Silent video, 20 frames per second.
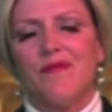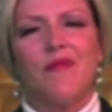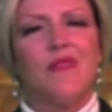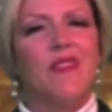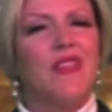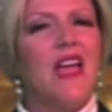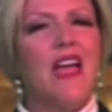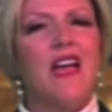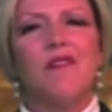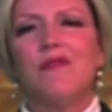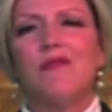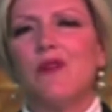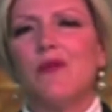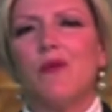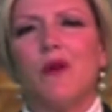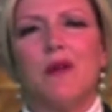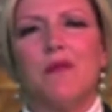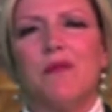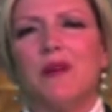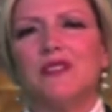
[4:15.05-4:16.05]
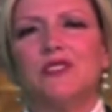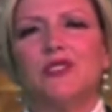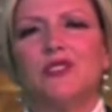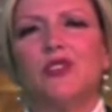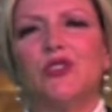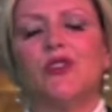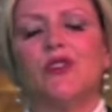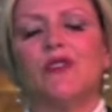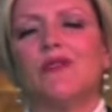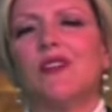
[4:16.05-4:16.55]
Everyone must
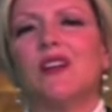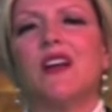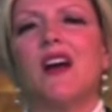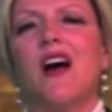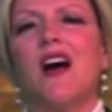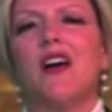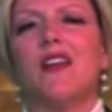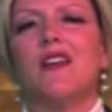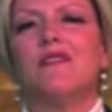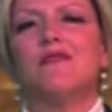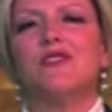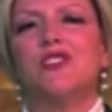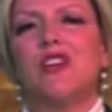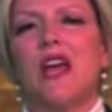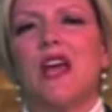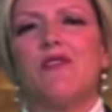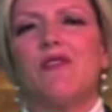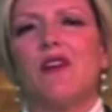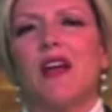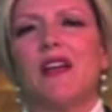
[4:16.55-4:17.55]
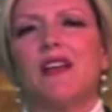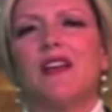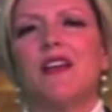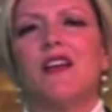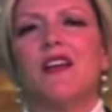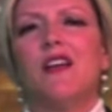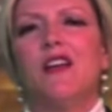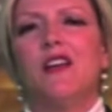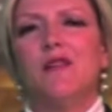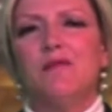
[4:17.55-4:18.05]
serve the God of Shadrach,
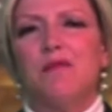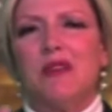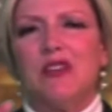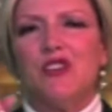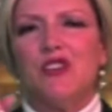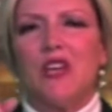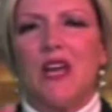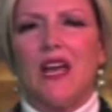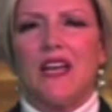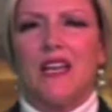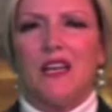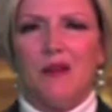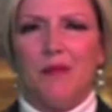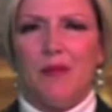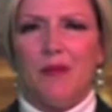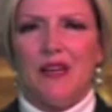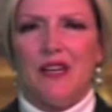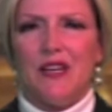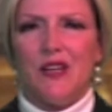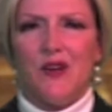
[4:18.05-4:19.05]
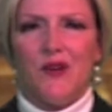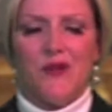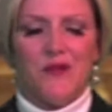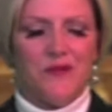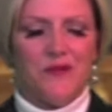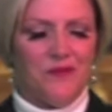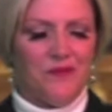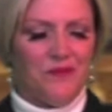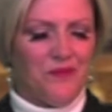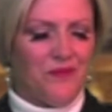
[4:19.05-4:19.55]
Meshach, and Abednego.
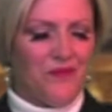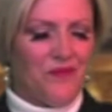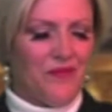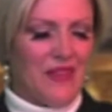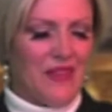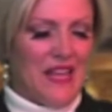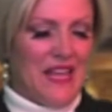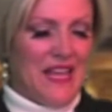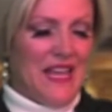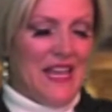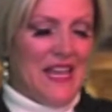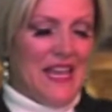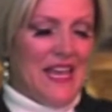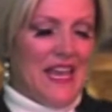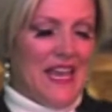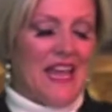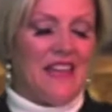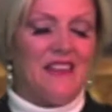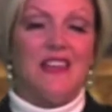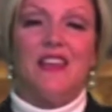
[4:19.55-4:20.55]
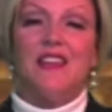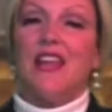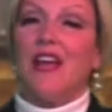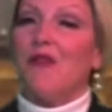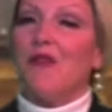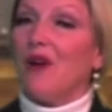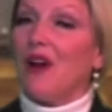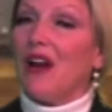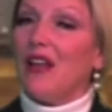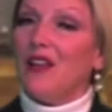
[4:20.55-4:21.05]
And then they
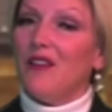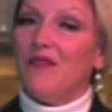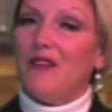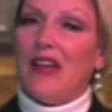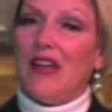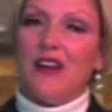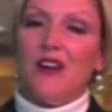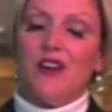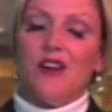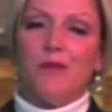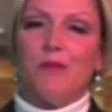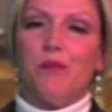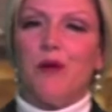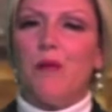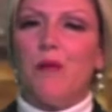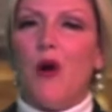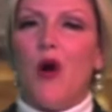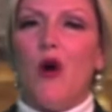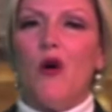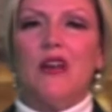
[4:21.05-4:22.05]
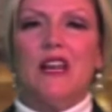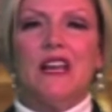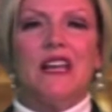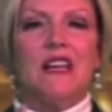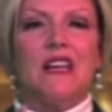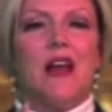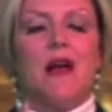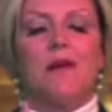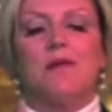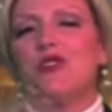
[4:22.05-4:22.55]
were elevated and promoted,
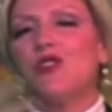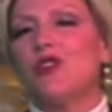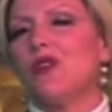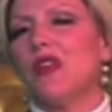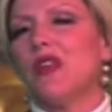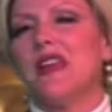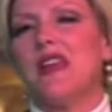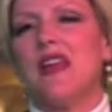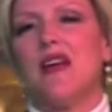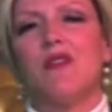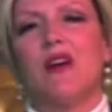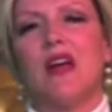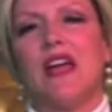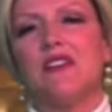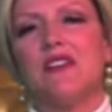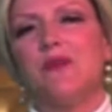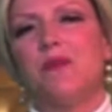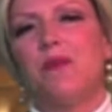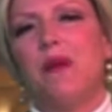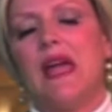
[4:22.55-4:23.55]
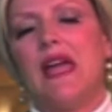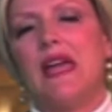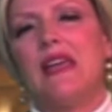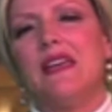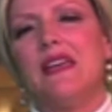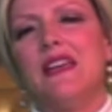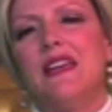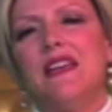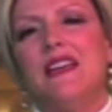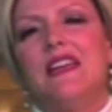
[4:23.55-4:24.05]
and I'm sure they never had to pay
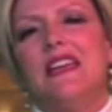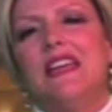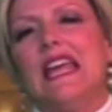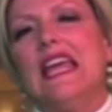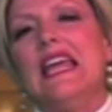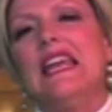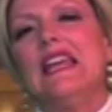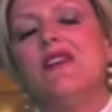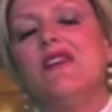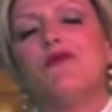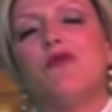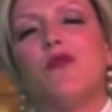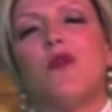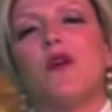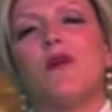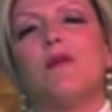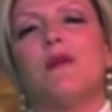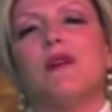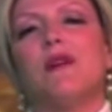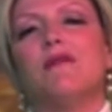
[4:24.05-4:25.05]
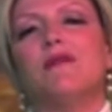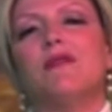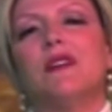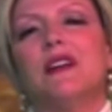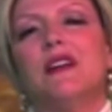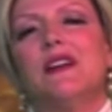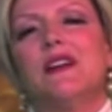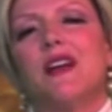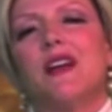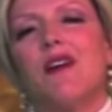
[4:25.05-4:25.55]
any form of
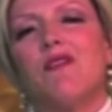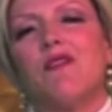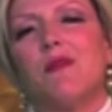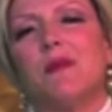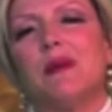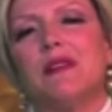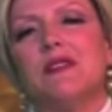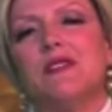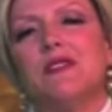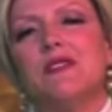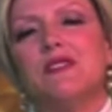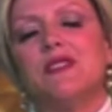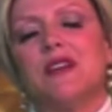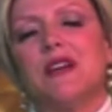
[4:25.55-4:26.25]
government